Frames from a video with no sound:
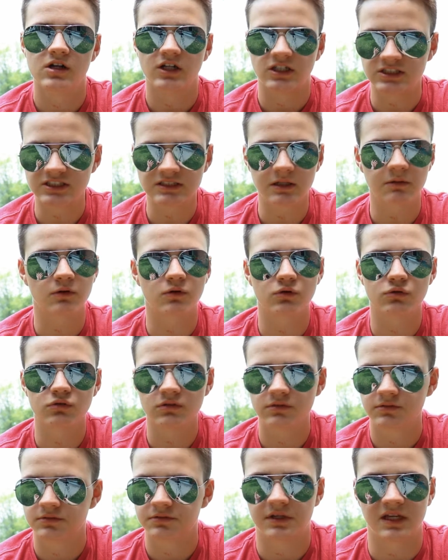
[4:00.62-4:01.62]
See something
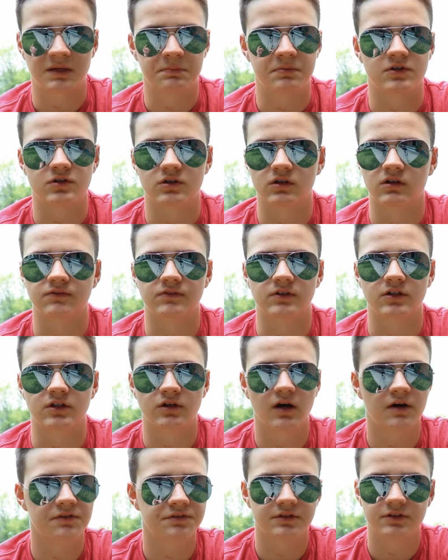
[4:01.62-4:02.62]
cool, take a picture of it.
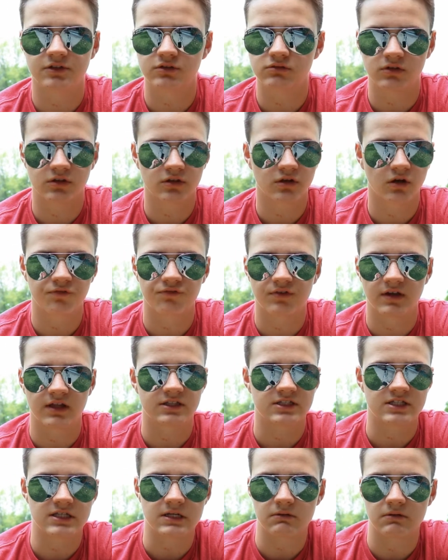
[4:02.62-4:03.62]
You don't have to get all
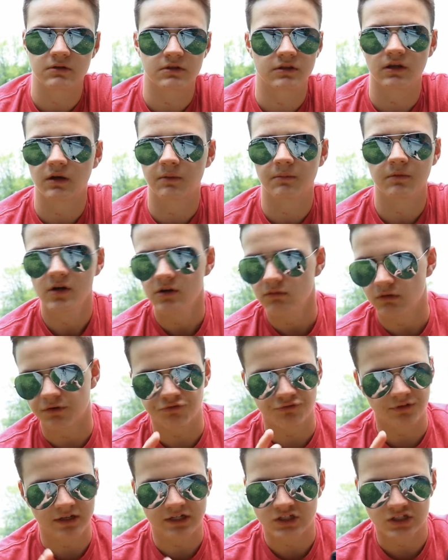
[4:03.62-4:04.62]
fancy with
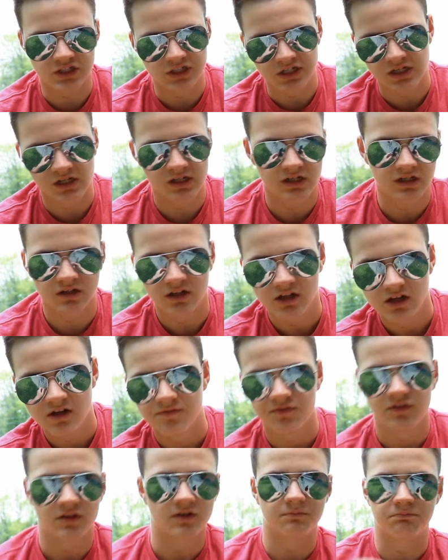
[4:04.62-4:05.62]
reflection and
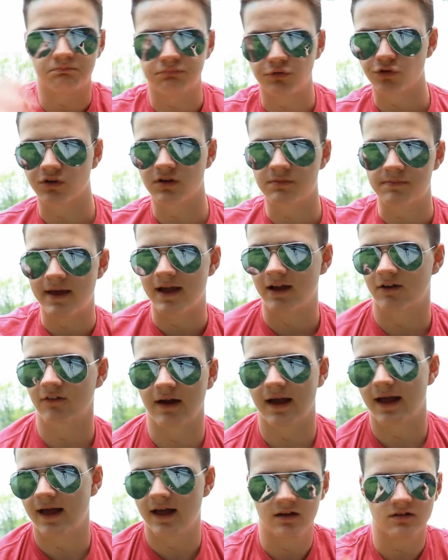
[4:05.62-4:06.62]
blurry
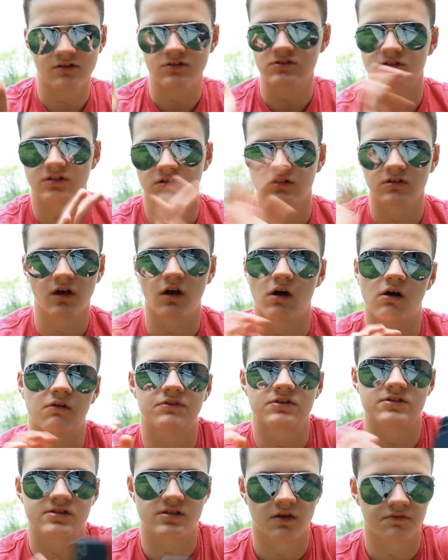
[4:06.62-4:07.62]
backgrounds and all
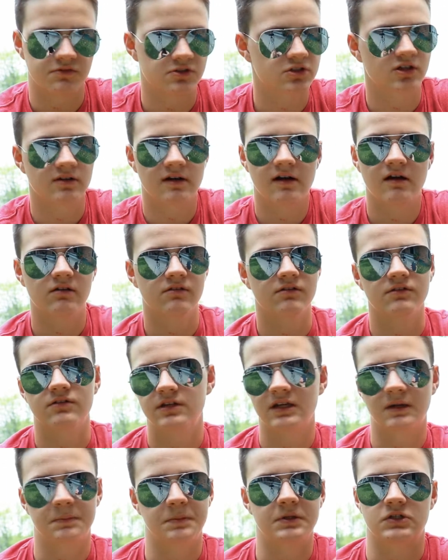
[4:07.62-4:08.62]
this stuff. Just go out and
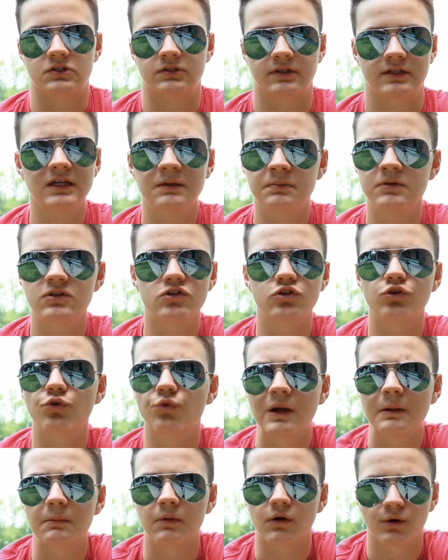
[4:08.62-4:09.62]
take a picture. Take a picture of
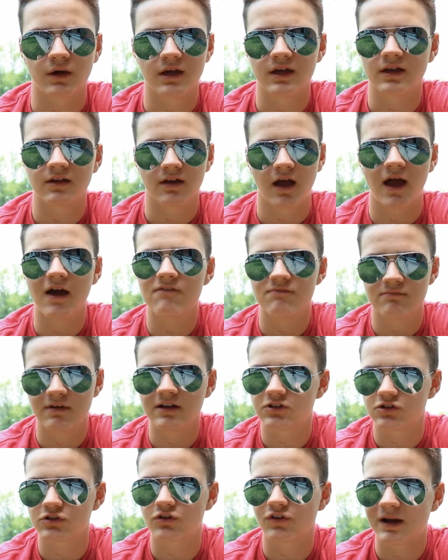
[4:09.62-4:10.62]
grandma, okay? I've
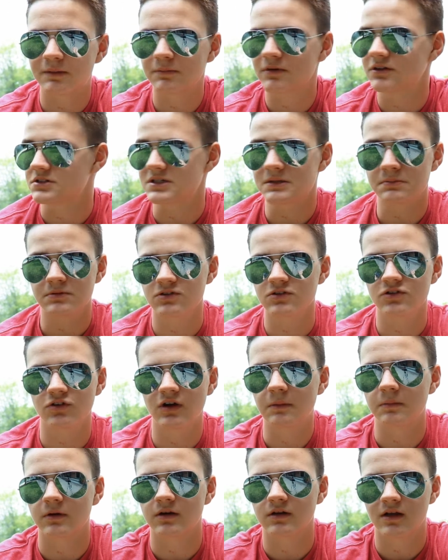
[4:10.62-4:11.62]
met your grandma, take a picture of
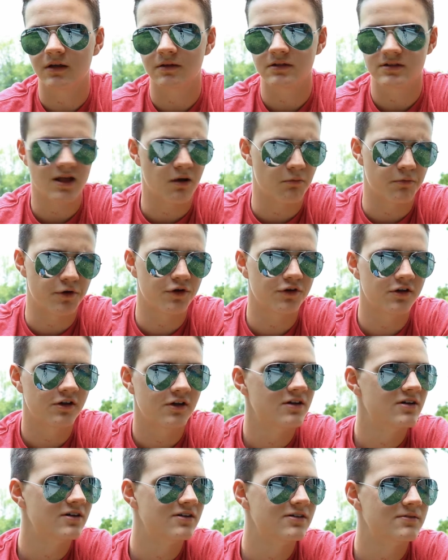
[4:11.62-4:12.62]
grandma. That's not weird.
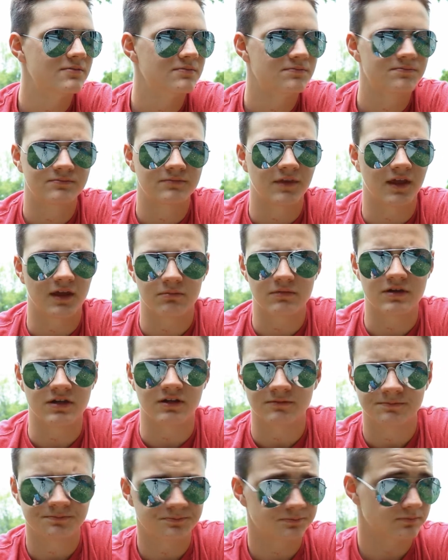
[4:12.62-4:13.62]
Like me.